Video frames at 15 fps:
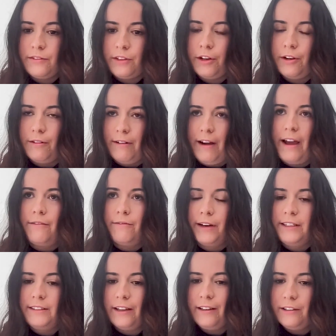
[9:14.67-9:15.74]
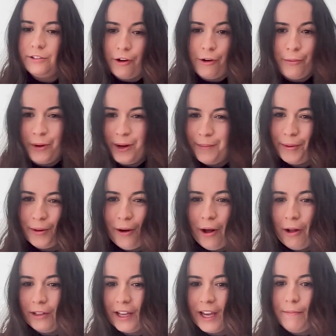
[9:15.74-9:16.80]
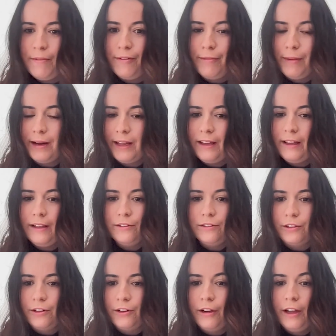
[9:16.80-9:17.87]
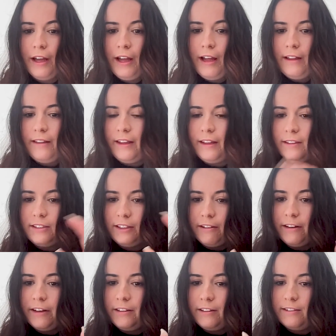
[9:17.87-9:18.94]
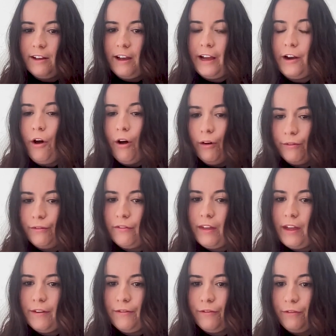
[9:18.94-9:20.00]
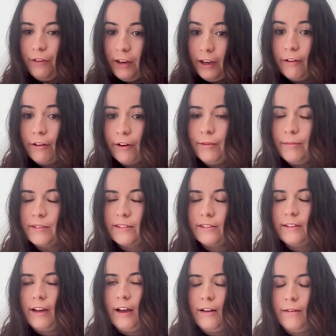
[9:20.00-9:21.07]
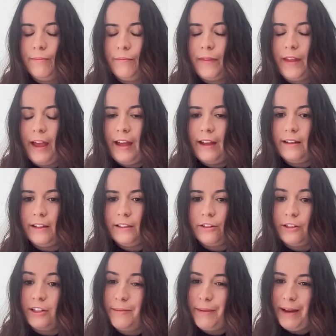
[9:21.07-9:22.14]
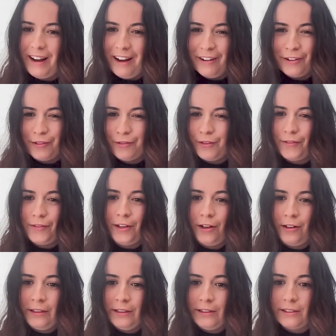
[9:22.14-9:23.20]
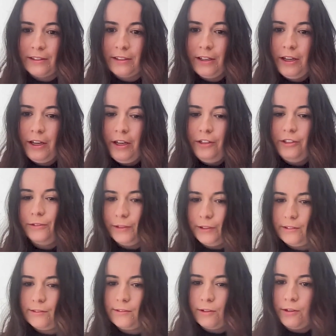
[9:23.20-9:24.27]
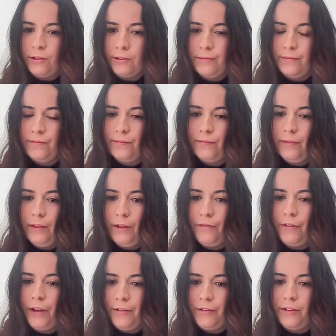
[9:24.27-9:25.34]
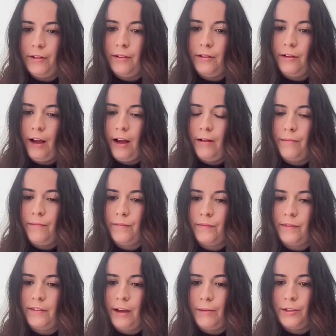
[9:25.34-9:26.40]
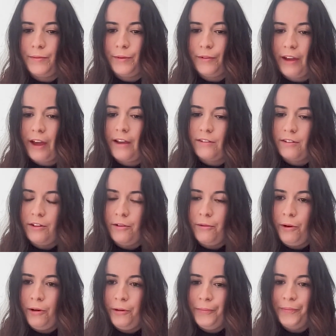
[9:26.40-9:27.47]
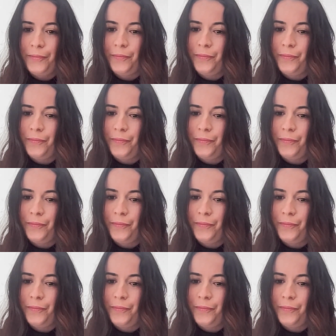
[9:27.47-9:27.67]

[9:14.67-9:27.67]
So you're right. Retailers don't want to put a whole heap of money into the interior design of their fitting rooms. And it's only about $150 to install the theft and damage proof case on the wall.